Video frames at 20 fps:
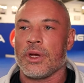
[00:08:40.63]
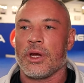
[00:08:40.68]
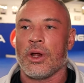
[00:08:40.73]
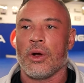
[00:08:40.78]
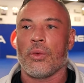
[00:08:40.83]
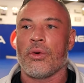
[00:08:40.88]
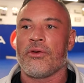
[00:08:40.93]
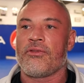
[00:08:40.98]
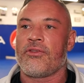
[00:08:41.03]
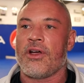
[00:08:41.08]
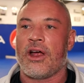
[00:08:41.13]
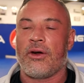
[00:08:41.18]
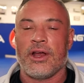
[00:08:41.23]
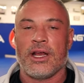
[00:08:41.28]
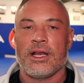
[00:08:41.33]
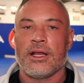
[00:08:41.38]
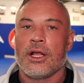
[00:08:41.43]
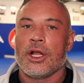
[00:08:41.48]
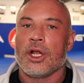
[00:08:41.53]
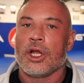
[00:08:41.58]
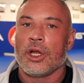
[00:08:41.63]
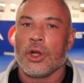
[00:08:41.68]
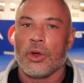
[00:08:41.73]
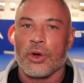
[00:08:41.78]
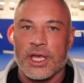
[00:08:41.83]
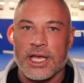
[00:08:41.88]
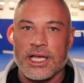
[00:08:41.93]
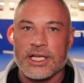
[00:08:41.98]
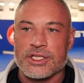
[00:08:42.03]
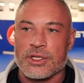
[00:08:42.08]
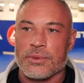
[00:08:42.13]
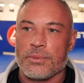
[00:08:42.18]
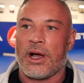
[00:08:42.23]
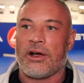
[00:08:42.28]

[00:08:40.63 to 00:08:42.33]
You know, we're very lucky to